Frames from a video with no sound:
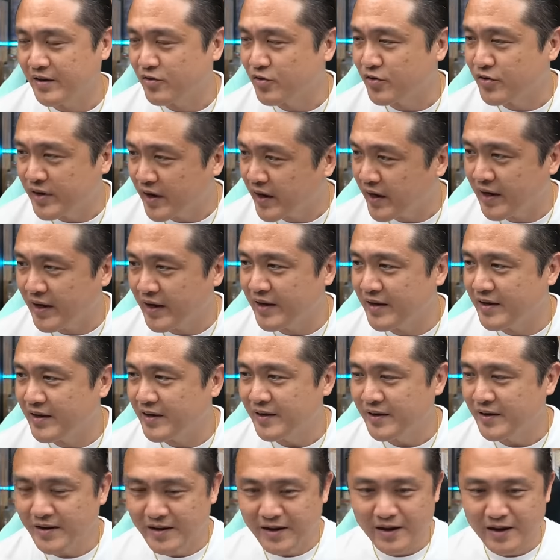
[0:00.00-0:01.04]
today
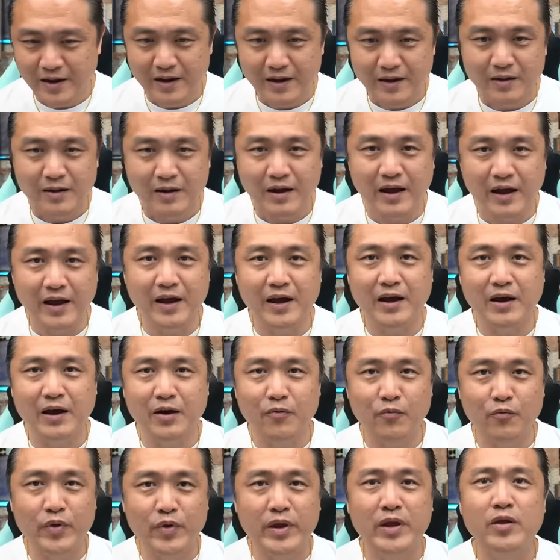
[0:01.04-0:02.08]

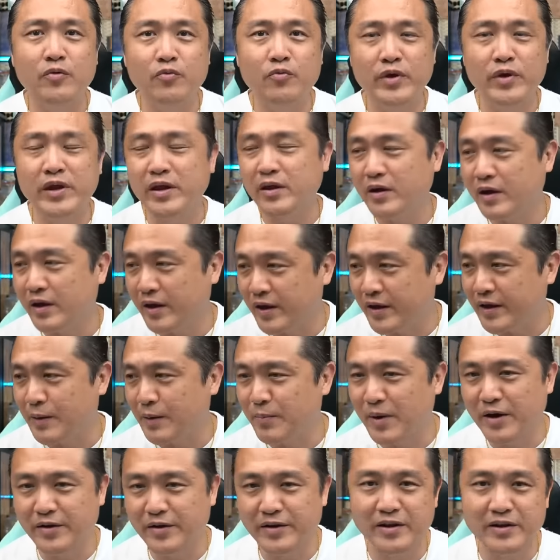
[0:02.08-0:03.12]
we heard
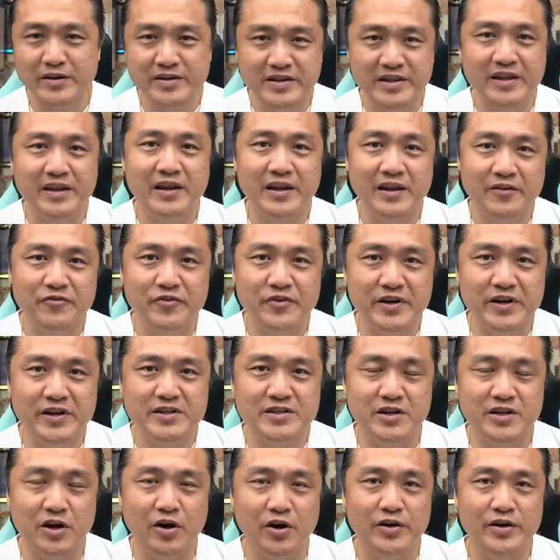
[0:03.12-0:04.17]
about the
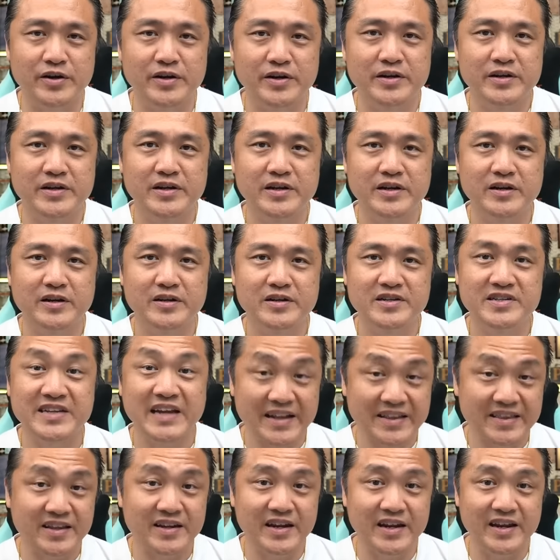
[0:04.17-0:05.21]
deliveries on
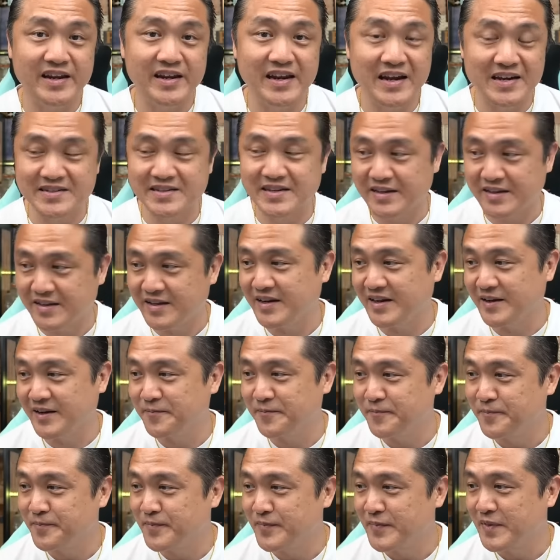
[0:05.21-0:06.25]
last Saturday.
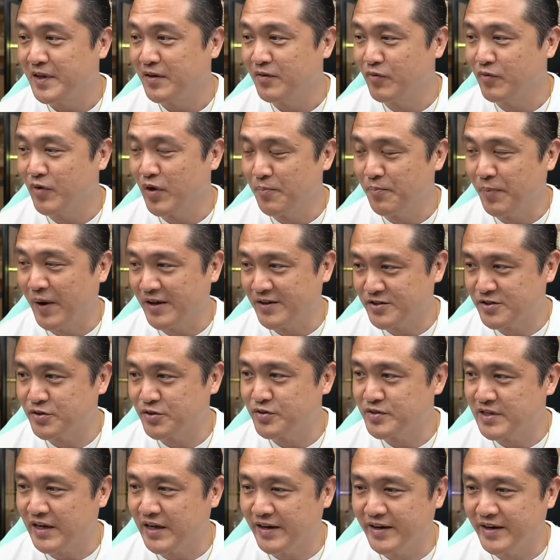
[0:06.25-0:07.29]
We passed
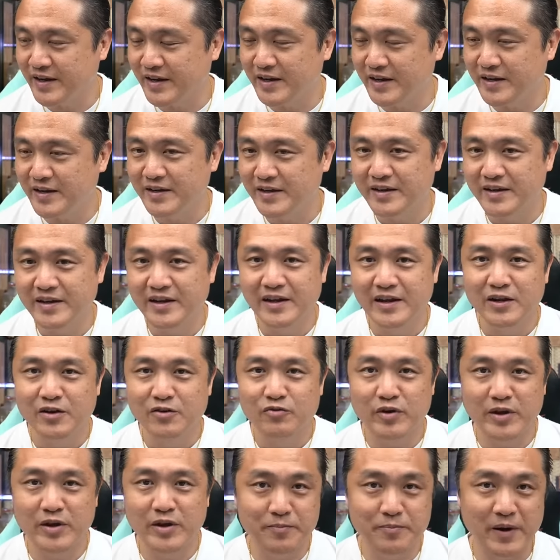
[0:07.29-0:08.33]
through Sunday,
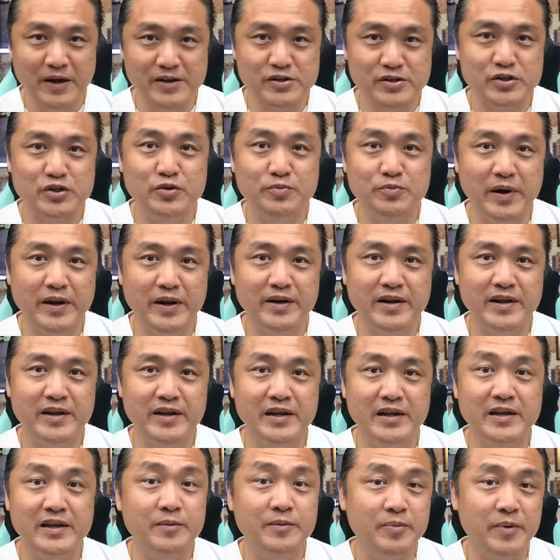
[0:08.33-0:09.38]
we passed through Monday,
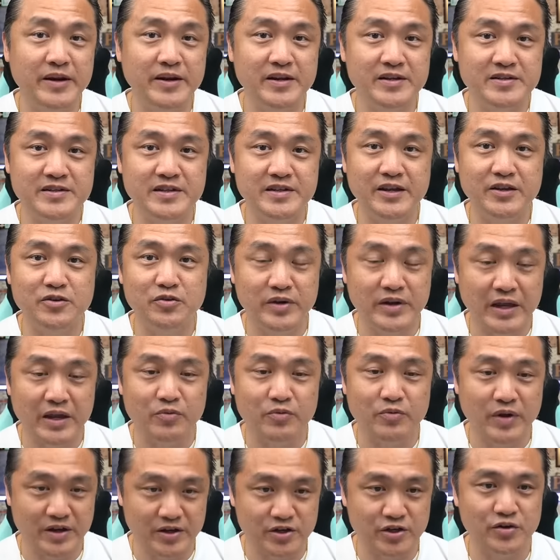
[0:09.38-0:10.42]
Independence Day. Today
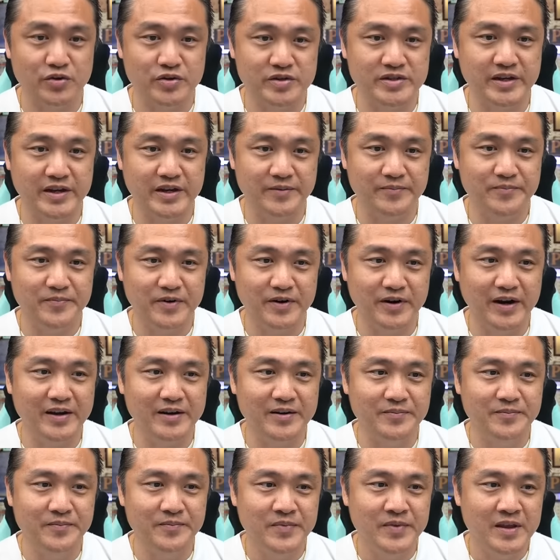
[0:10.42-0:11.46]
we are Tuesday,
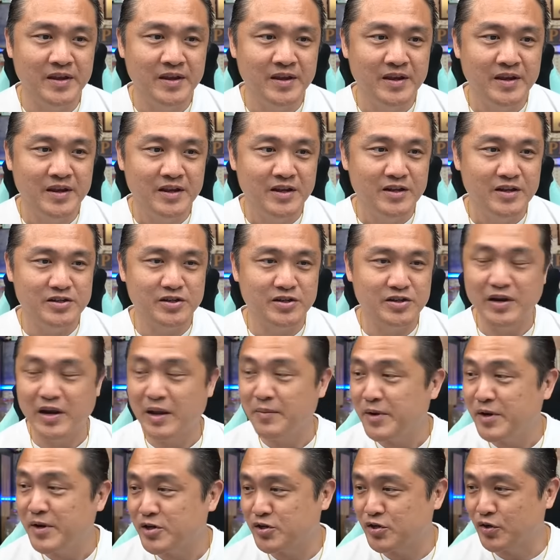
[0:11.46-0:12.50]
right? So let
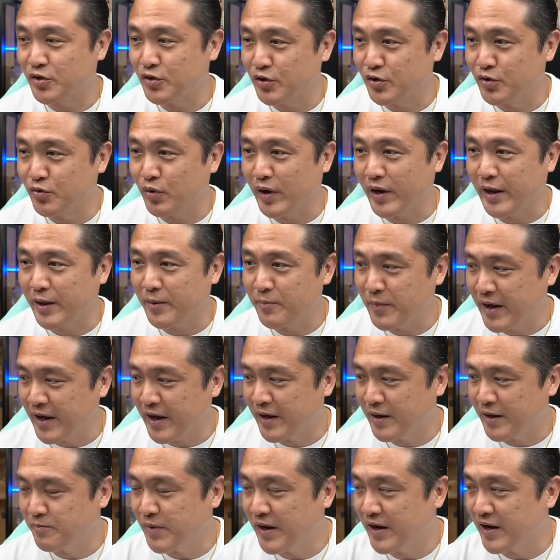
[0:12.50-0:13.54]
me show you what I
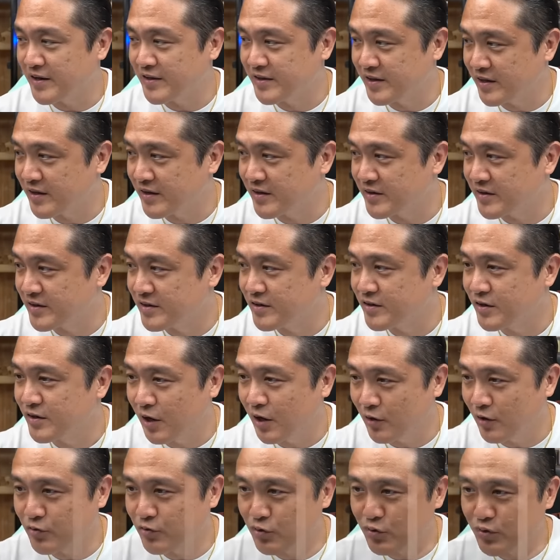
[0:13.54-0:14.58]
meant by a tale
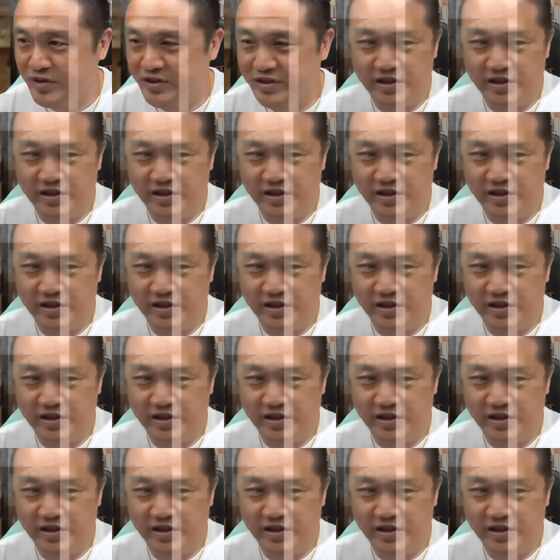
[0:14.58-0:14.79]
of two